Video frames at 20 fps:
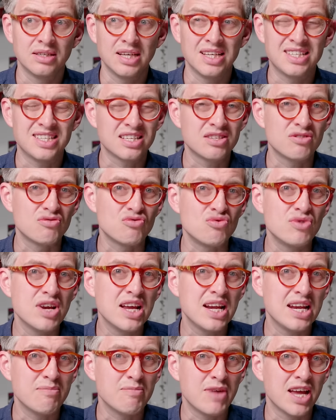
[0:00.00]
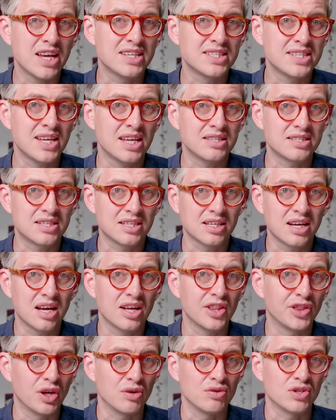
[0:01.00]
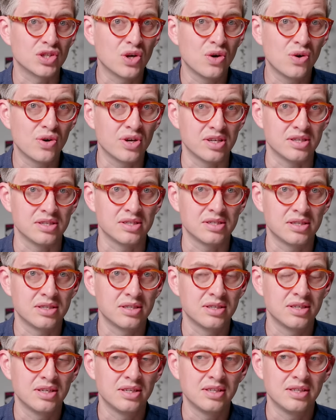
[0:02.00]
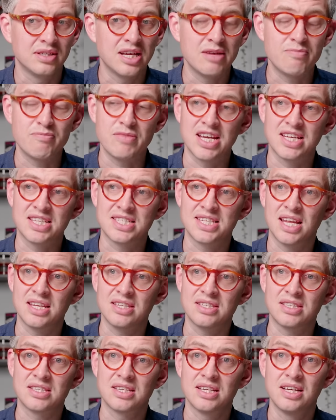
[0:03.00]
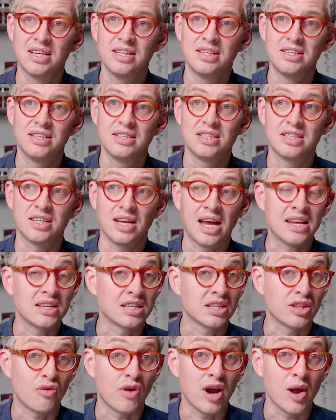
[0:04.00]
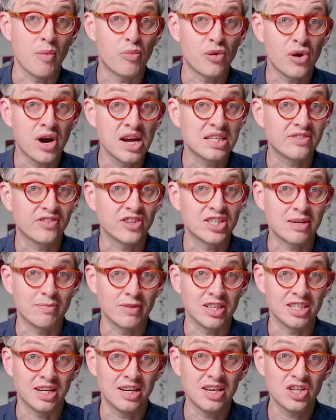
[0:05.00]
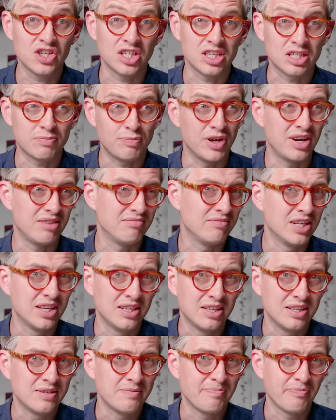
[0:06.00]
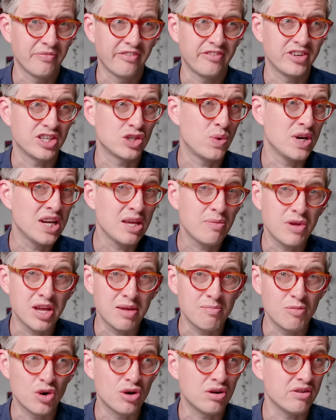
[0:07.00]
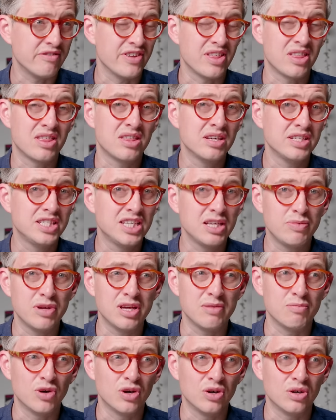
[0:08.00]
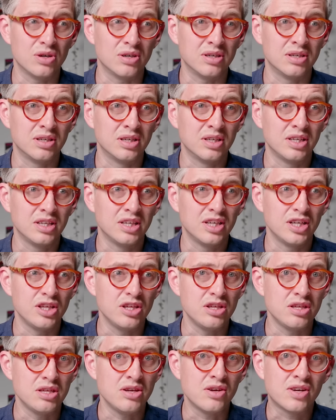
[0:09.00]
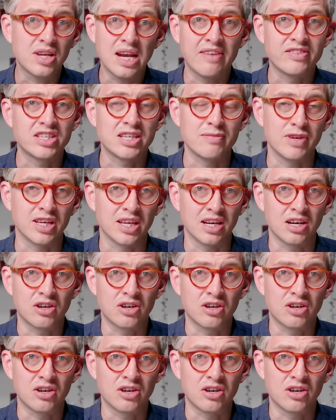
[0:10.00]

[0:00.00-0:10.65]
It doesn't really make sense to cut those corners. It makes sense to ask the right price for something delicious, but for 20p more, for 30p more, you can have something